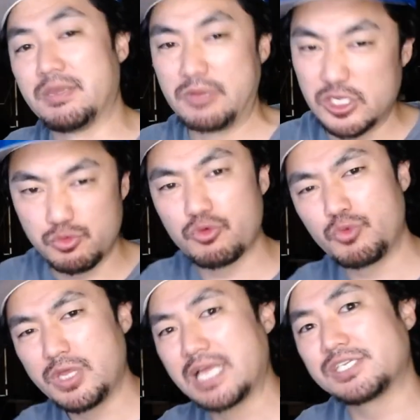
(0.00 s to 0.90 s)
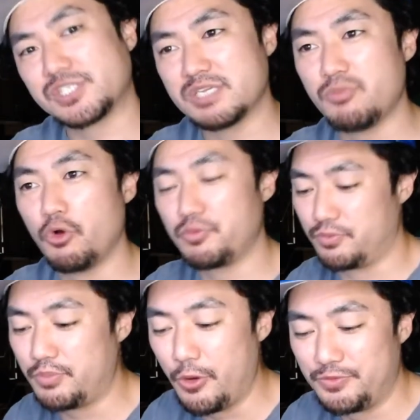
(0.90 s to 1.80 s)
because we like to see both
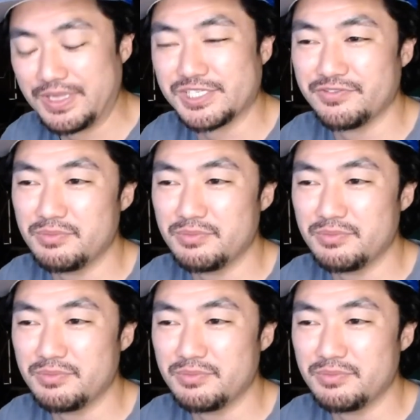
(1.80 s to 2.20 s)
ends of it.